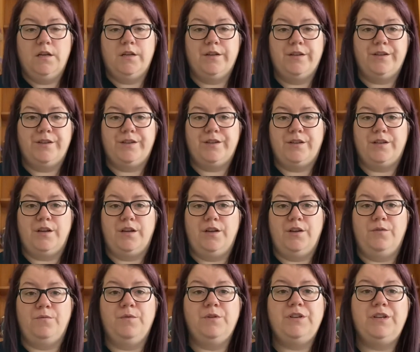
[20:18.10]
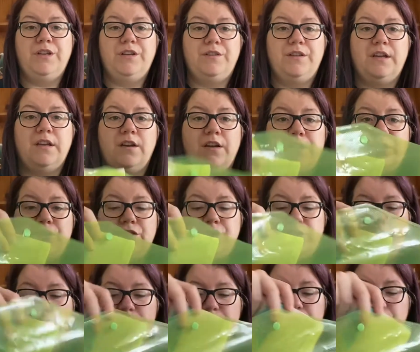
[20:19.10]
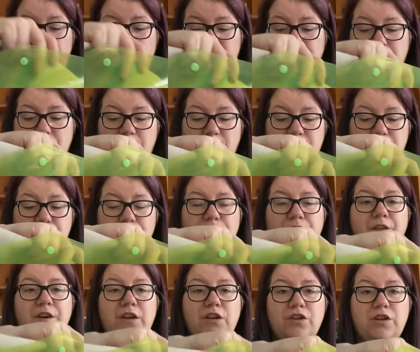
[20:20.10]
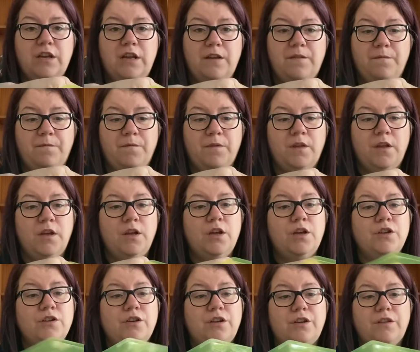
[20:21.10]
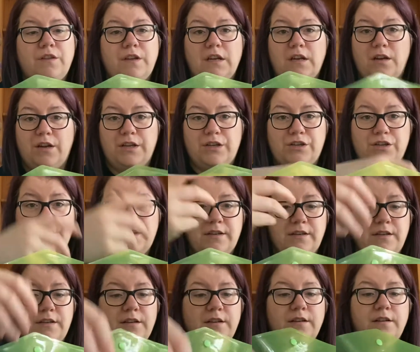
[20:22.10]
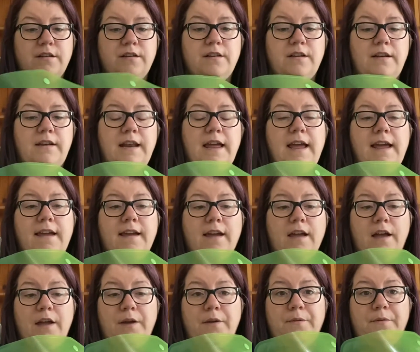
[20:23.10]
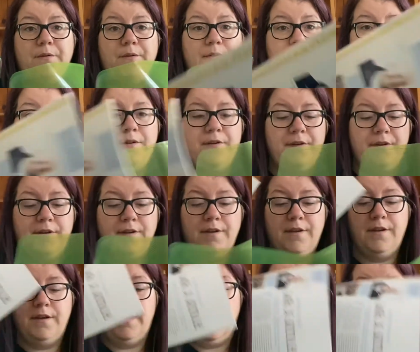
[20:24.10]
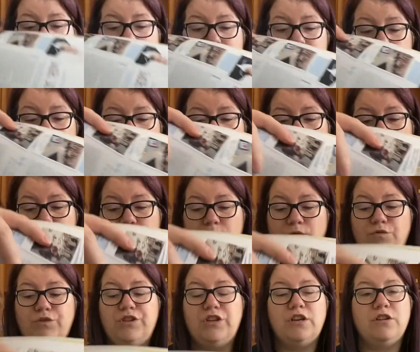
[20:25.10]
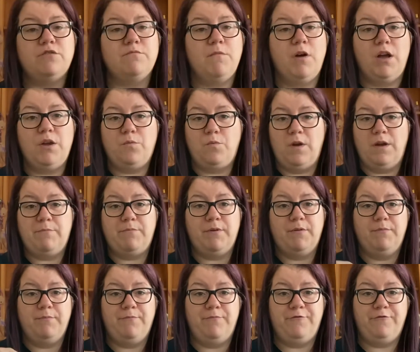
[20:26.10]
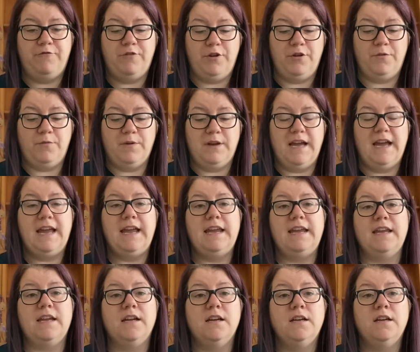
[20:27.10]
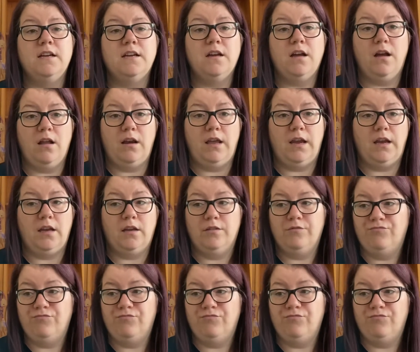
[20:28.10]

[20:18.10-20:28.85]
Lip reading: So what do you think I should do? Do you think I should finish it? Do you think I should let it go and reduce my whip through a culling?